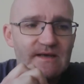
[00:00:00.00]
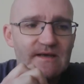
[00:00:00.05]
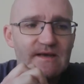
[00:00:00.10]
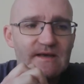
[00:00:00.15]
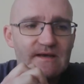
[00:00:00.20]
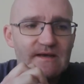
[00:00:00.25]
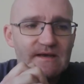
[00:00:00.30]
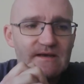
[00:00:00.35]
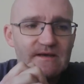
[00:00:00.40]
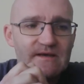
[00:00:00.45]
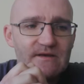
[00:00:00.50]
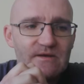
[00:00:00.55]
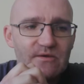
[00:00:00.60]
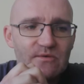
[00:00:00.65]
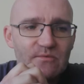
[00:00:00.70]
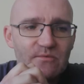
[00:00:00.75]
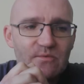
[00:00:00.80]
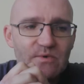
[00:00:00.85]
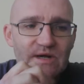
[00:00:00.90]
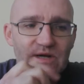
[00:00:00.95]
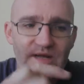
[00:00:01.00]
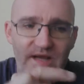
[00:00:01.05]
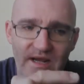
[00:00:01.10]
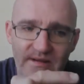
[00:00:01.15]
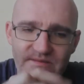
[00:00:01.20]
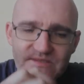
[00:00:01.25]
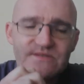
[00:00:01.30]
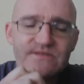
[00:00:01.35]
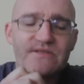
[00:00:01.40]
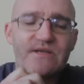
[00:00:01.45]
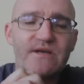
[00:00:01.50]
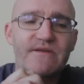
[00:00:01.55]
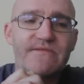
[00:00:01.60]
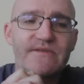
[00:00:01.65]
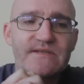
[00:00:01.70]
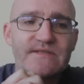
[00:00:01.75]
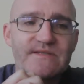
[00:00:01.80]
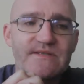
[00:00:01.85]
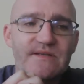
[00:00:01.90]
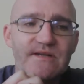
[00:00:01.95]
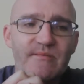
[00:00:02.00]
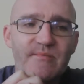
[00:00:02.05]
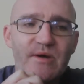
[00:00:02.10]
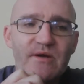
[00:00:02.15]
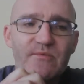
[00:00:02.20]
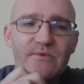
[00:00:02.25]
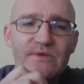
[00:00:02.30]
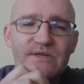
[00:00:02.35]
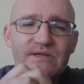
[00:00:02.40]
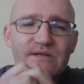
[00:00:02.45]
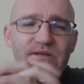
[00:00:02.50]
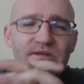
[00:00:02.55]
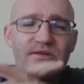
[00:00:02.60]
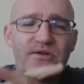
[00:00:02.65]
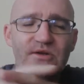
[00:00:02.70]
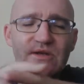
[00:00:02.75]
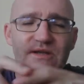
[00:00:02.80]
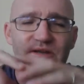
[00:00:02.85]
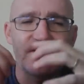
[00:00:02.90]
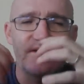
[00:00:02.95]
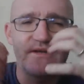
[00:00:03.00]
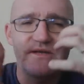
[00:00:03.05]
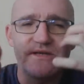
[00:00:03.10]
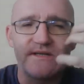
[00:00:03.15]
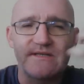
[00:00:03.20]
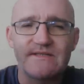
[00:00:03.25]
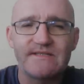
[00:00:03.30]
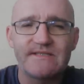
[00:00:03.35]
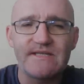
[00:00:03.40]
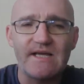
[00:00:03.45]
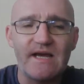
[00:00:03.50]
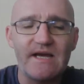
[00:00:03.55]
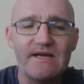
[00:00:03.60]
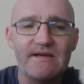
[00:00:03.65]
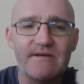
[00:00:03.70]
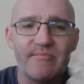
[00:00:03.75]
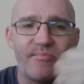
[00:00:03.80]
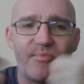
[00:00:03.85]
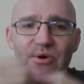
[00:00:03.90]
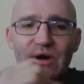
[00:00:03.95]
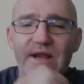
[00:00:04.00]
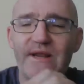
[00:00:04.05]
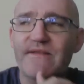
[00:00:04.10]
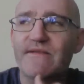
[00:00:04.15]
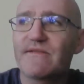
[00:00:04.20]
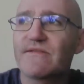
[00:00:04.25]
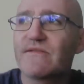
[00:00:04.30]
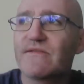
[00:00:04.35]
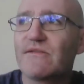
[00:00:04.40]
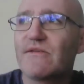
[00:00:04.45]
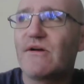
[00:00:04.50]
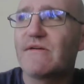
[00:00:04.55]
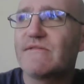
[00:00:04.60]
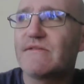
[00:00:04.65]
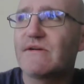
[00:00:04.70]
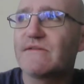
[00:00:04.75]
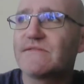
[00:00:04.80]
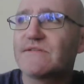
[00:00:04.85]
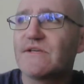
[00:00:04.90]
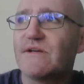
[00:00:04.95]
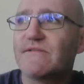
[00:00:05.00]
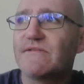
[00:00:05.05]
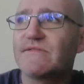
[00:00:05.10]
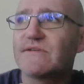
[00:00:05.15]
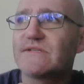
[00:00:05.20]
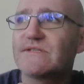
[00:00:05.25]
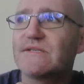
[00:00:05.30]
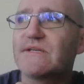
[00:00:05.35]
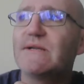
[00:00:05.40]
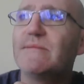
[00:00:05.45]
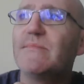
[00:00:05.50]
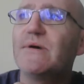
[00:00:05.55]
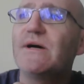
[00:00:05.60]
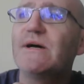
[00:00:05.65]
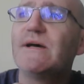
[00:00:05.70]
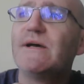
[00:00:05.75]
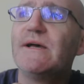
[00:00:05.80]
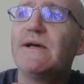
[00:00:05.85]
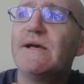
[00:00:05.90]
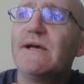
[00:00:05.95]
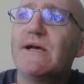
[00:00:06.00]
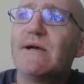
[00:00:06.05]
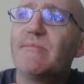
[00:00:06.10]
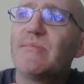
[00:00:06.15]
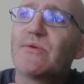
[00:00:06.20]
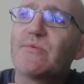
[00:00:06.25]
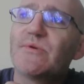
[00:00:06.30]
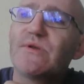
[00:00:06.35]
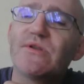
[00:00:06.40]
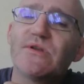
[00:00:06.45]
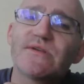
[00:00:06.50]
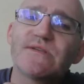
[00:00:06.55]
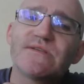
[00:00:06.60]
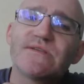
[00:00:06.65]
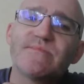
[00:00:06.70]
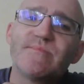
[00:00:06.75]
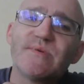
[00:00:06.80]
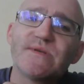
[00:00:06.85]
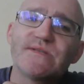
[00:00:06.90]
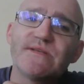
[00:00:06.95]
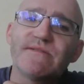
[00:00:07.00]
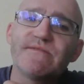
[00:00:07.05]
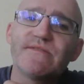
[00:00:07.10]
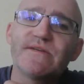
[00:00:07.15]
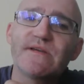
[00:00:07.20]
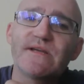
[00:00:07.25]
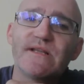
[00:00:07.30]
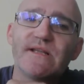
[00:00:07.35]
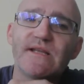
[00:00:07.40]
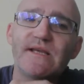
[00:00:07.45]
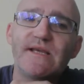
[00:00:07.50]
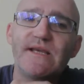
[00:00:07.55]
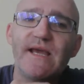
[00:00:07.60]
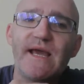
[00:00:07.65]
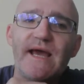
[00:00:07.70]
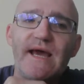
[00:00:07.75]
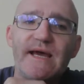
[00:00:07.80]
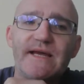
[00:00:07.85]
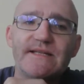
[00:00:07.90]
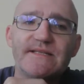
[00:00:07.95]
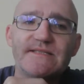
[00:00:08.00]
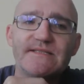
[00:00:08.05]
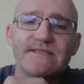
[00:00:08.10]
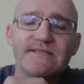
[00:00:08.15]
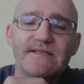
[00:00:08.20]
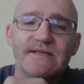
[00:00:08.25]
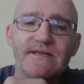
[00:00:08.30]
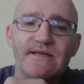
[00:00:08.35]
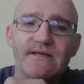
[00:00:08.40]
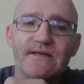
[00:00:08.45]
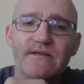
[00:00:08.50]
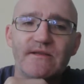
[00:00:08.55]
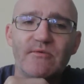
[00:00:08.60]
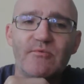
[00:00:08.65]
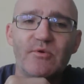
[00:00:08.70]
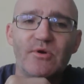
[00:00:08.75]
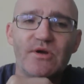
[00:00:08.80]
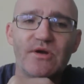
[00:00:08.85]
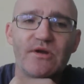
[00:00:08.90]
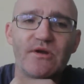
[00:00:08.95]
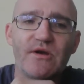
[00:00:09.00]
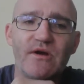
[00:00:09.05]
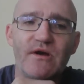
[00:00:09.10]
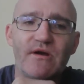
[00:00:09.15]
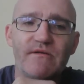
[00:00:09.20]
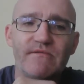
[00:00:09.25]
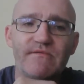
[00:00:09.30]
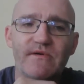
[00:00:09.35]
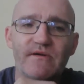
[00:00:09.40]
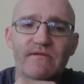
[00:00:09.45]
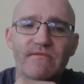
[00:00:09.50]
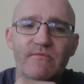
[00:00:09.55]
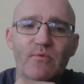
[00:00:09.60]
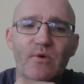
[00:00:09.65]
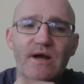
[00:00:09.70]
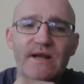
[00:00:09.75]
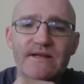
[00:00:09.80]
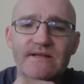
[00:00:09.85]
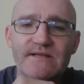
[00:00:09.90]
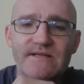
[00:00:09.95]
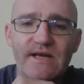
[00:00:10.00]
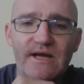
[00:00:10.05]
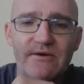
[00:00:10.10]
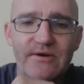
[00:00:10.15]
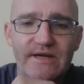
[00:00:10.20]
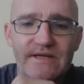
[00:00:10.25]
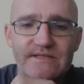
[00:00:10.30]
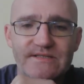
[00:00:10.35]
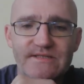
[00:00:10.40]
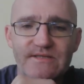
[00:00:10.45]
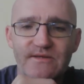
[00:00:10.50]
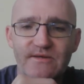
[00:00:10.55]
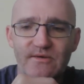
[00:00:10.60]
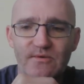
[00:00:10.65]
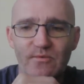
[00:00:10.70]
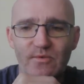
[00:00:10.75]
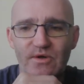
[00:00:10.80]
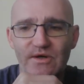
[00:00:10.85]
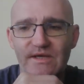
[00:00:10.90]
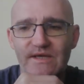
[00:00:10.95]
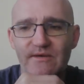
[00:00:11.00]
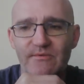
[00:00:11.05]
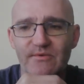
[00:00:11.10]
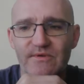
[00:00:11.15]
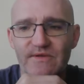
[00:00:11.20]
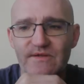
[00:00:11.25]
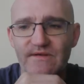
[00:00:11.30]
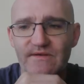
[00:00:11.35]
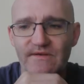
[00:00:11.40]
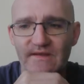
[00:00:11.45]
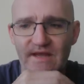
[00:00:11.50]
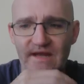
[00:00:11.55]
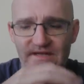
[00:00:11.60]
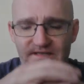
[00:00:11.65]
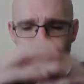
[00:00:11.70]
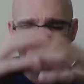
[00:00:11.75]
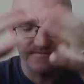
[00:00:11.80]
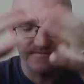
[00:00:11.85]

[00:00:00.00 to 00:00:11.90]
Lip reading: uh, when it comes to Soviet cinema, we didn't look at the entire breadth of Soviet cinema, but we looked specifically at the work of one director working within that